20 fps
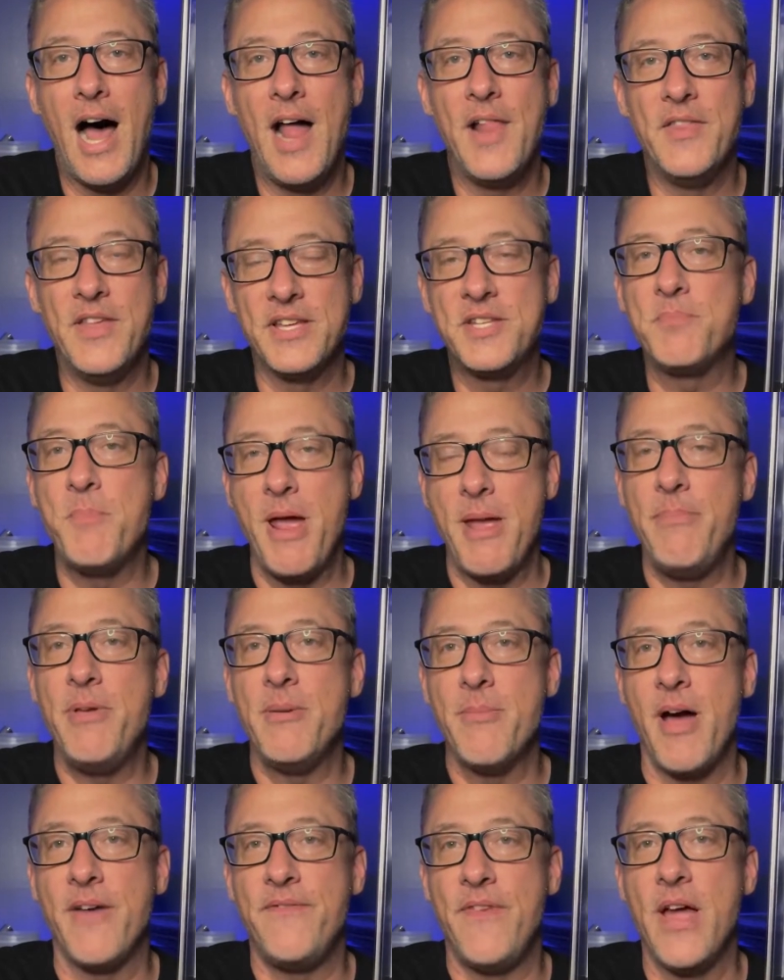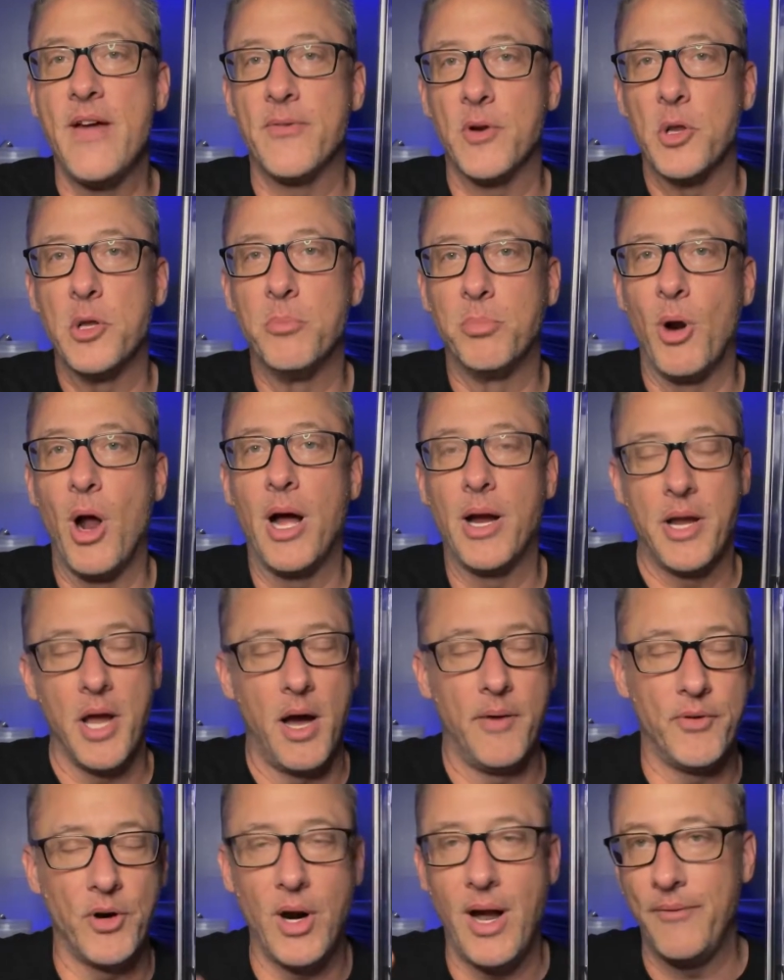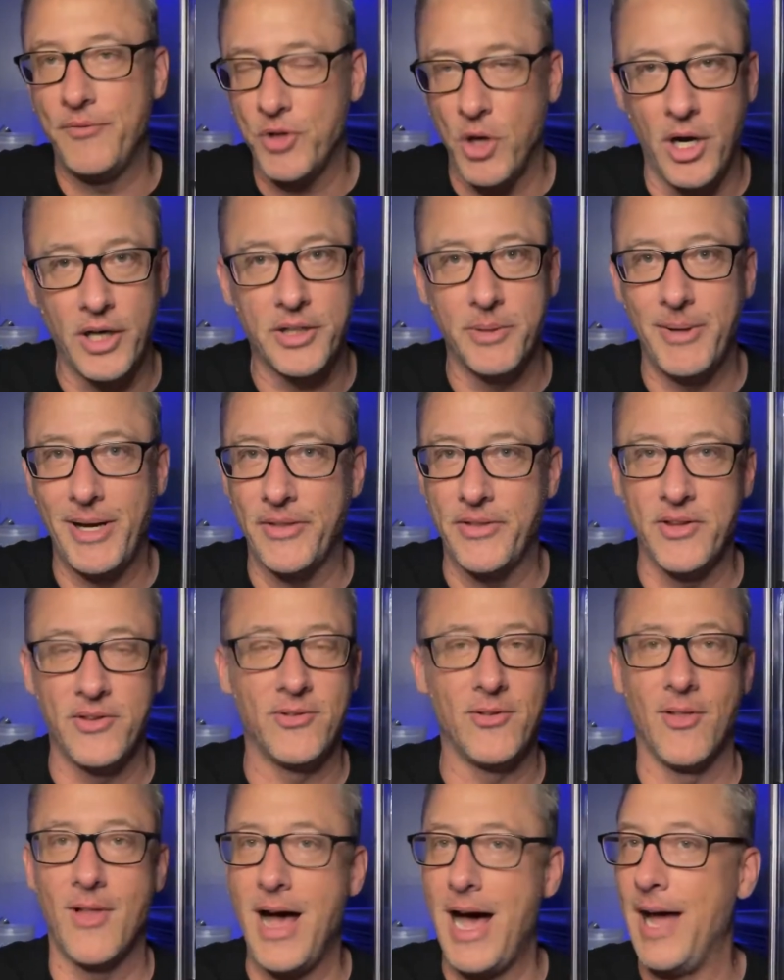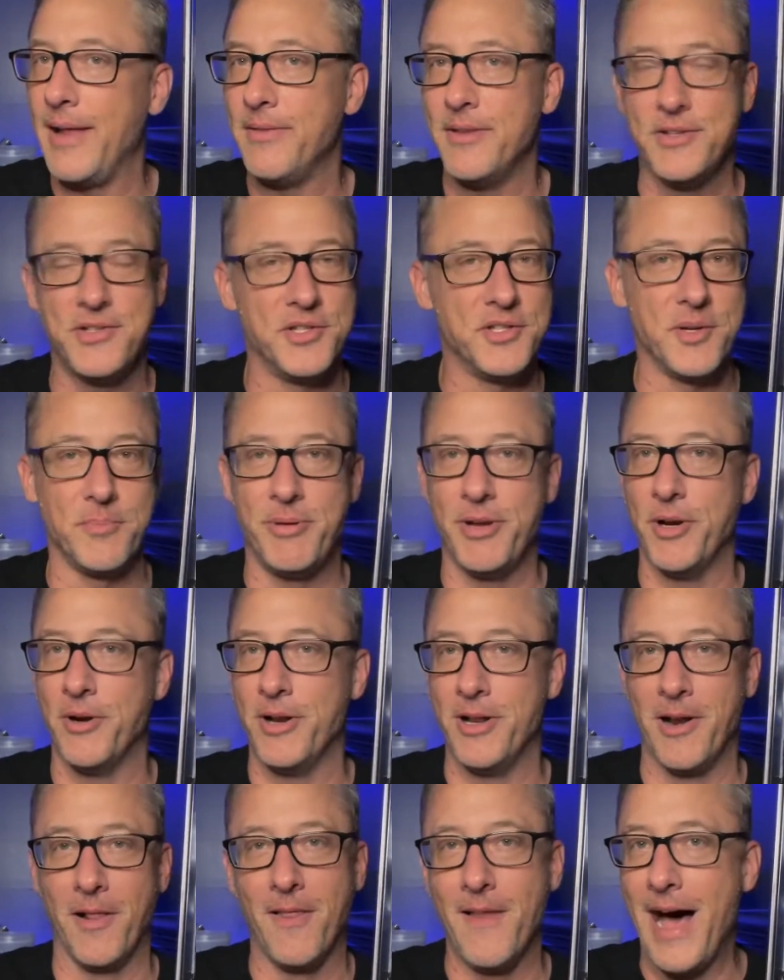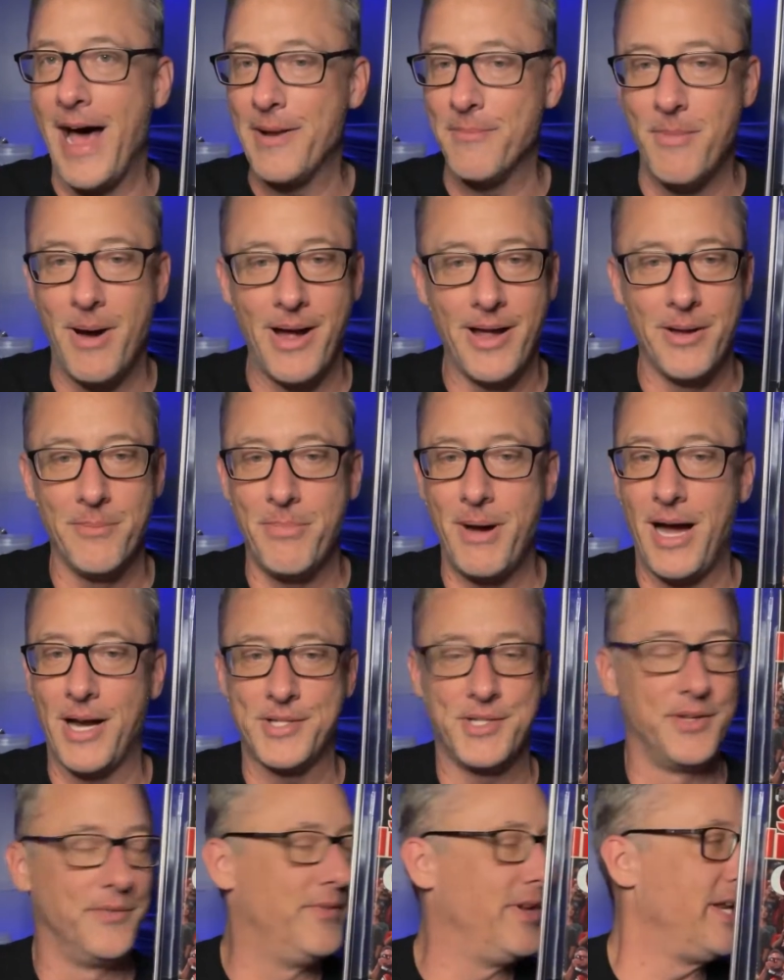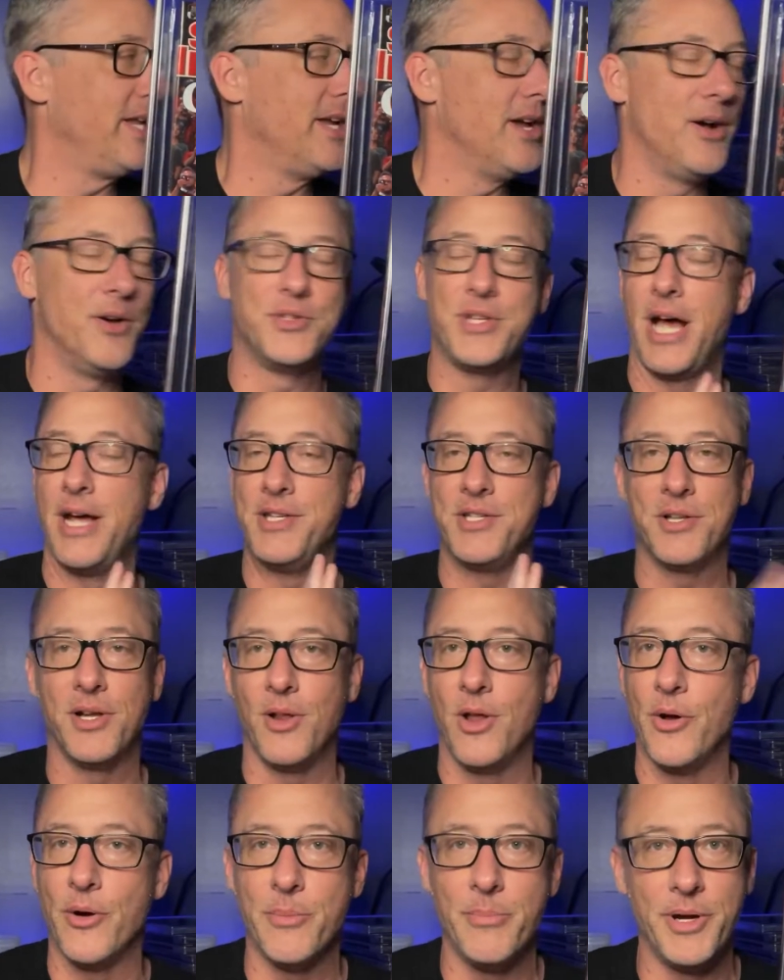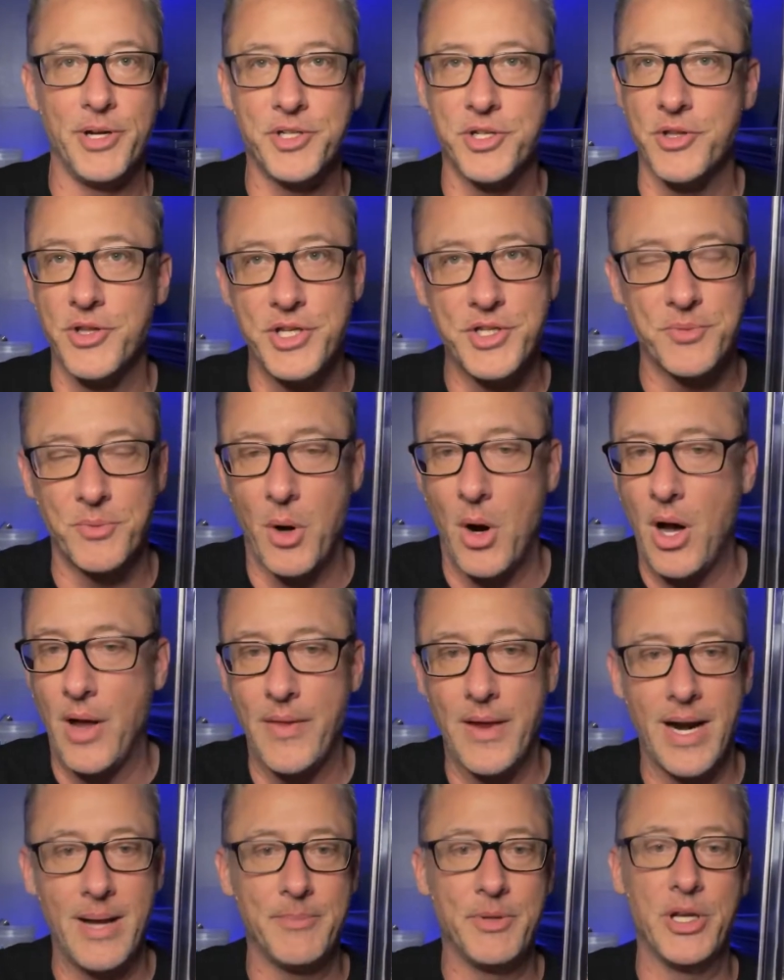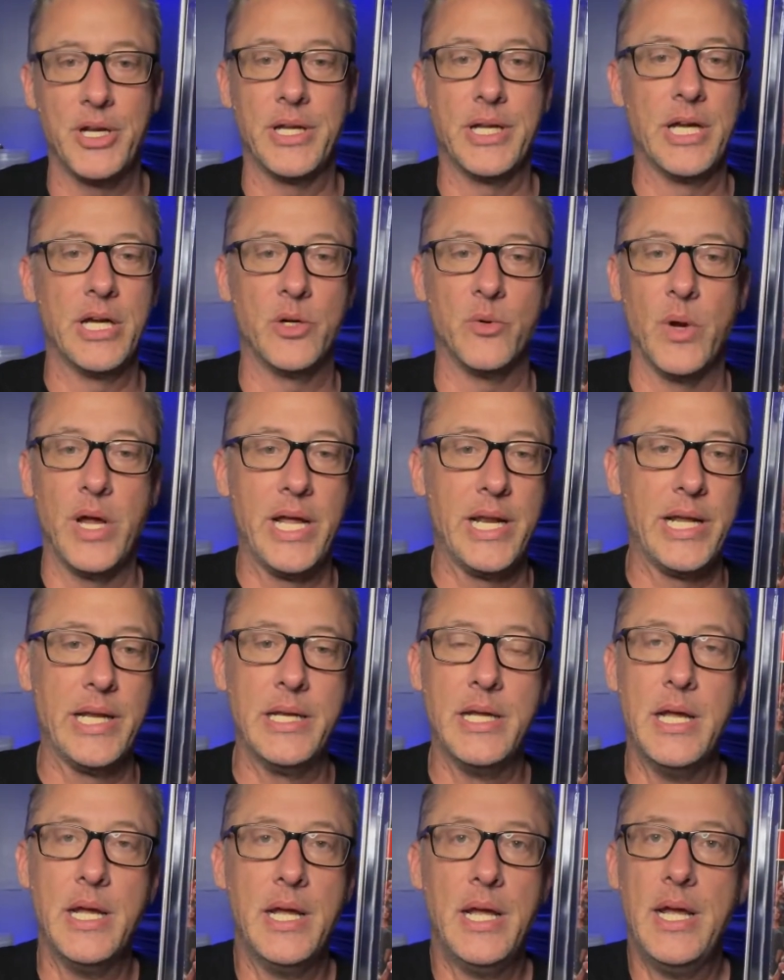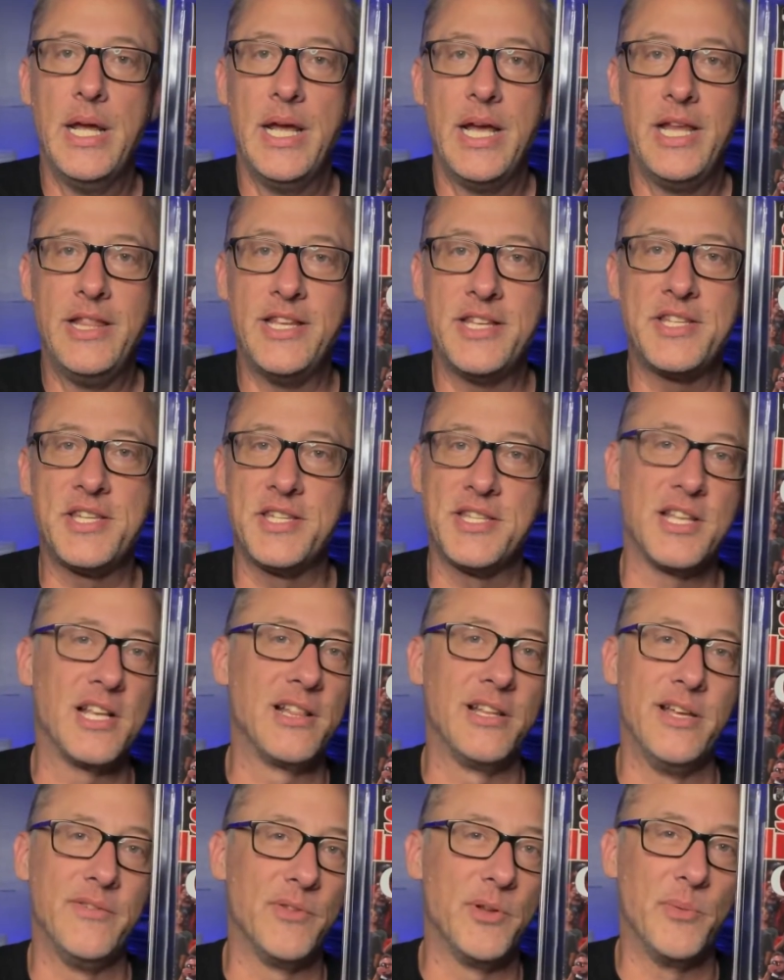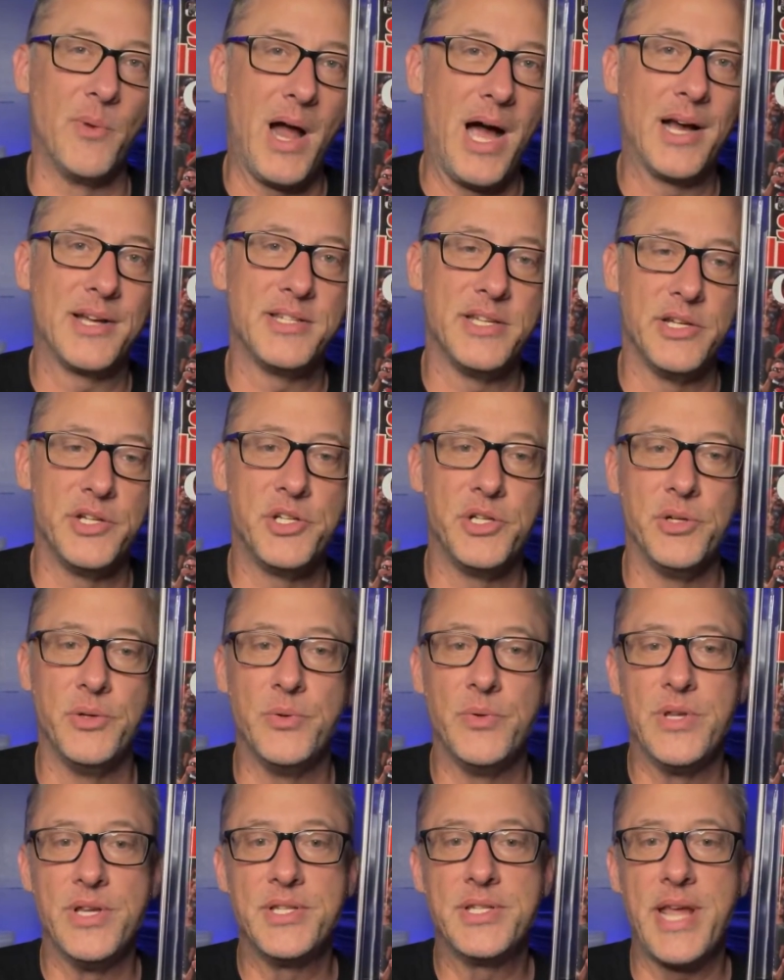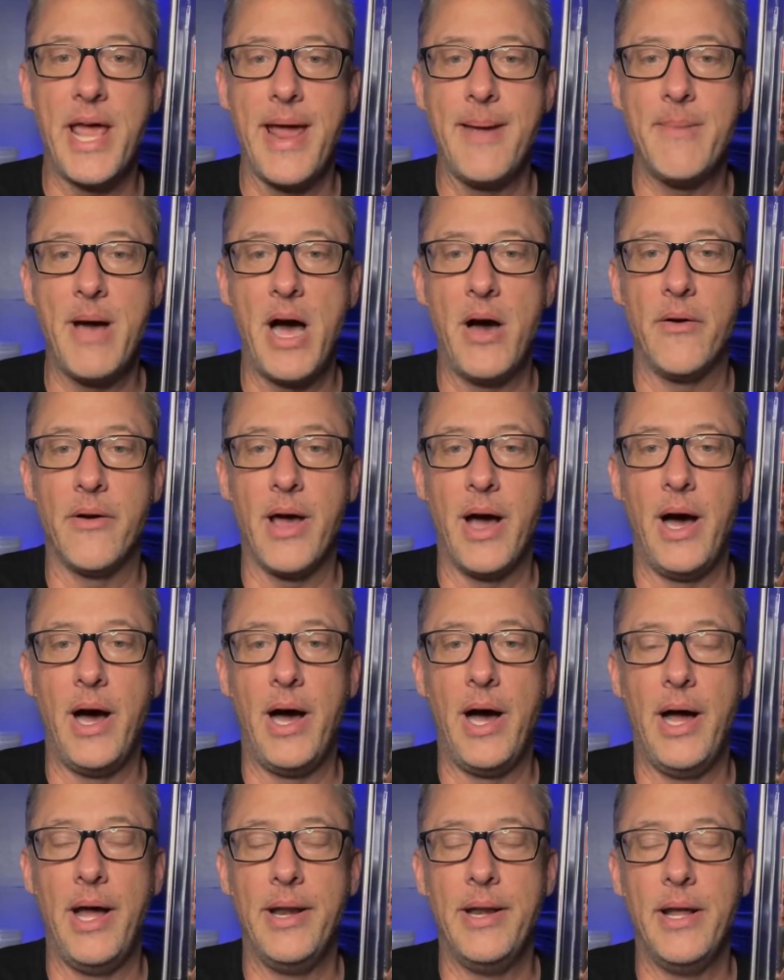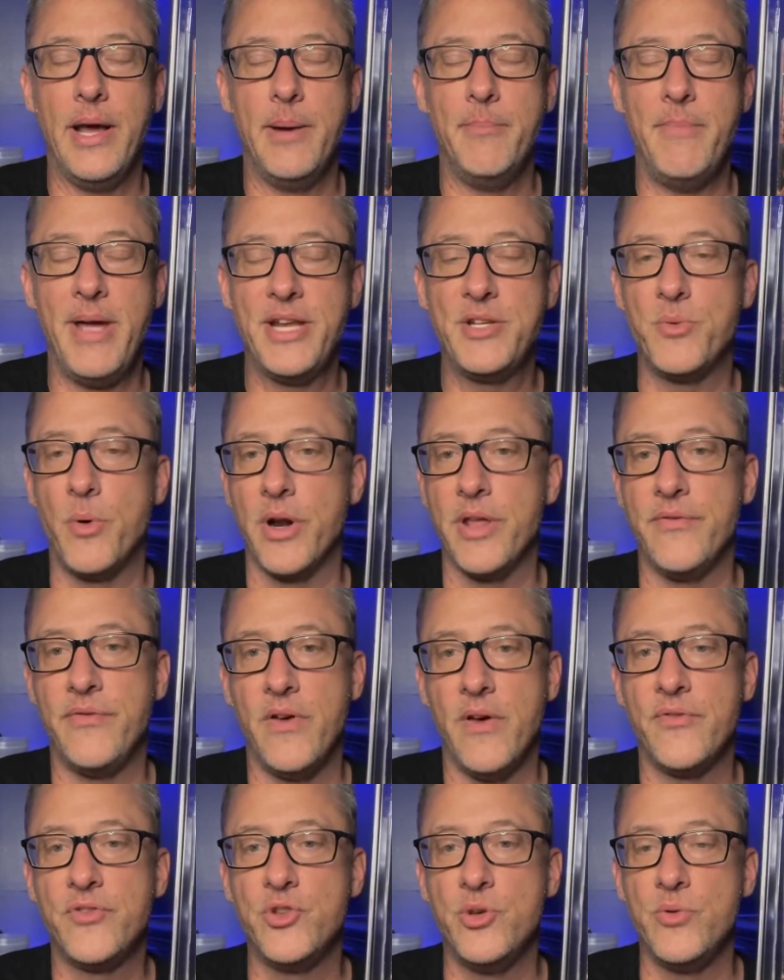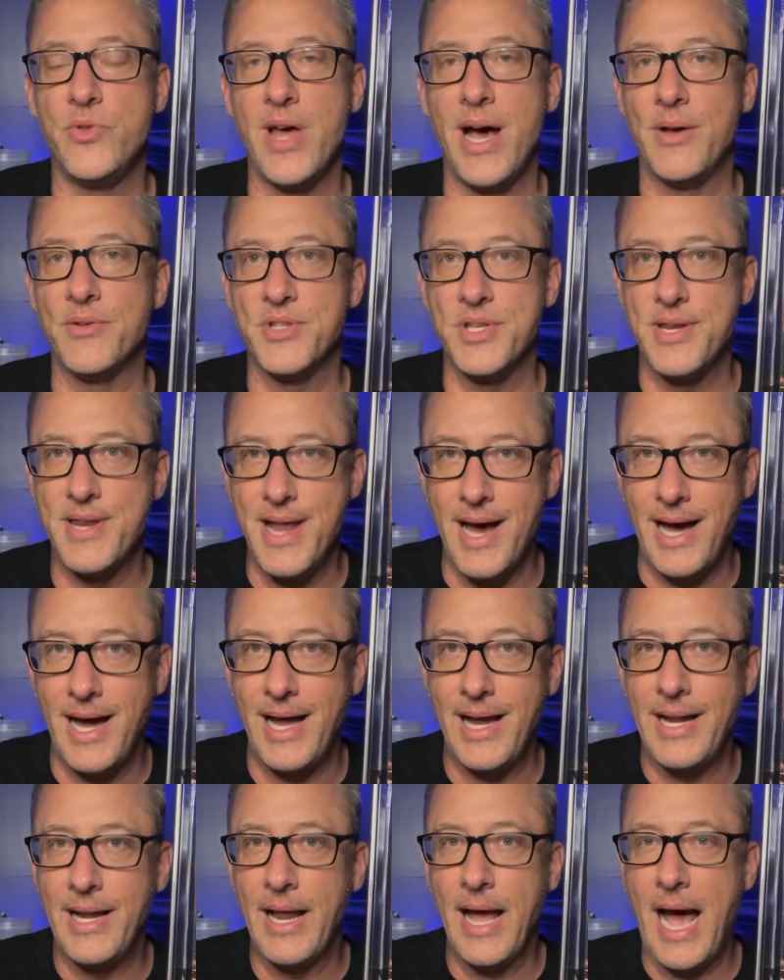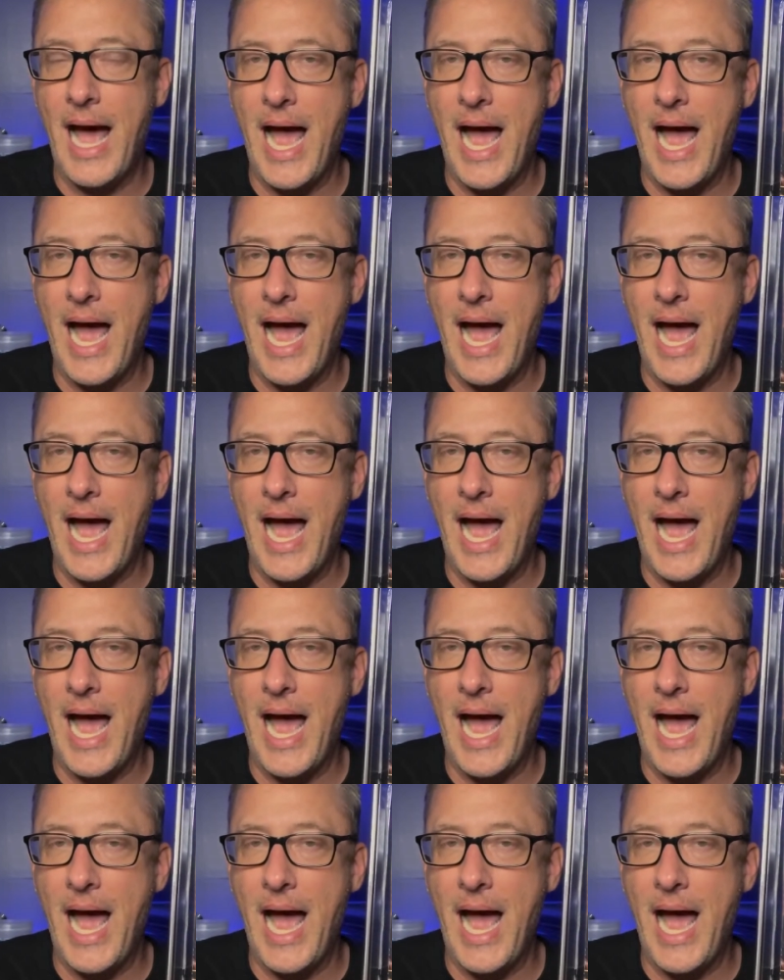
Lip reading: This may be my favorite LeBron cover. I've talked about this a lot. This has appeared in a lot of my unboxing videos. I still own a bunch of these raw that I'm going to get graded. This is the Cleveland Rocks issue. This came out on May 25th, 2009.